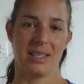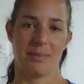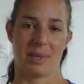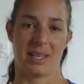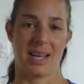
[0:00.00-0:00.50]

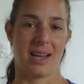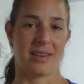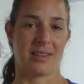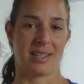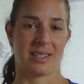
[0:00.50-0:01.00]
but
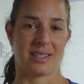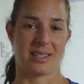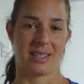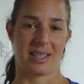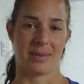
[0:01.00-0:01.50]
now that
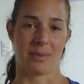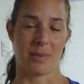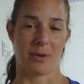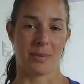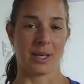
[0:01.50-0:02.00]

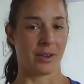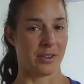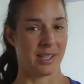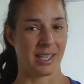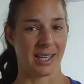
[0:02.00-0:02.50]
I'm on my
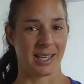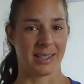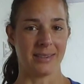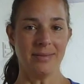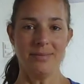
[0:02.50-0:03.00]
own
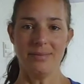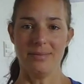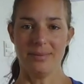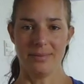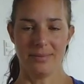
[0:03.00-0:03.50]
again,
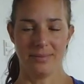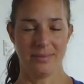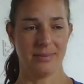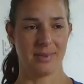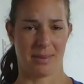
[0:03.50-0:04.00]

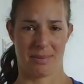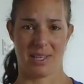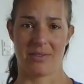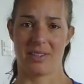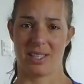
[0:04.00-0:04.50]
I'm
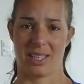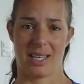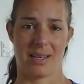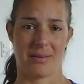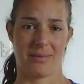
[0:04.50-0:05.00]
definitely
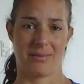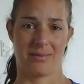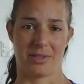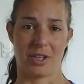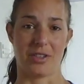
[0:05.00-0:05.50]
getting
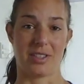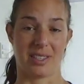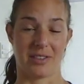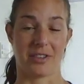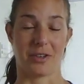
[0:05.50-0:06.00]
noticed.
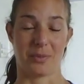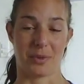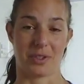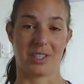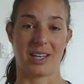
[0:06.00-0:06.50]
I've gotten more
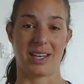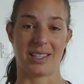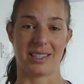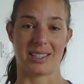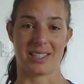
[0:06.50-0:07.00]

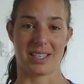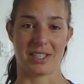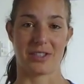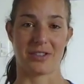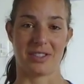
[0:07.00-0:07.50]
tired these
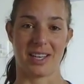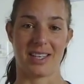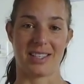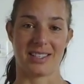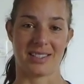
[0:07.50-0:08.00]
last 2
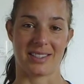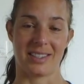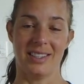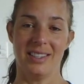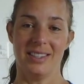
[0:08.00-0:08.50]
days,
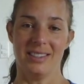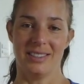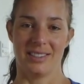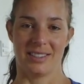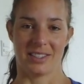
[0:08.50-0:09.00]

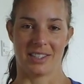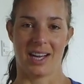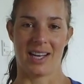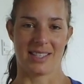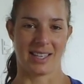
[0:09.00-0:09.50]
and
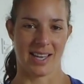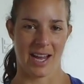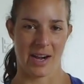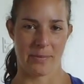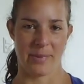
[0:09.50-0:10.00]
hard to get
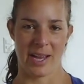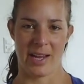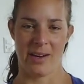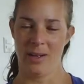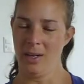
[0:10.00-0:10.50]
out of
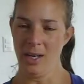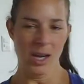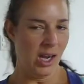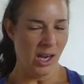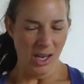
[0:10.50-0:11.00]
bed.
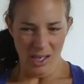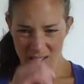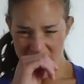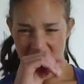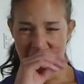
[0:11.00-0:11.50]

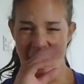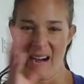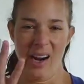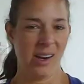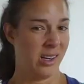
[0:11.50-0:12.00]

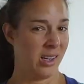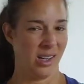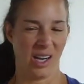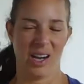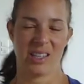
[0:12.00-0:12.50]
Sorry,
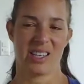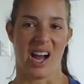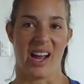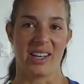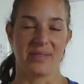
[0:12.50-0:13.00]

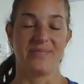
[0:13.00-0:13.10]
tired.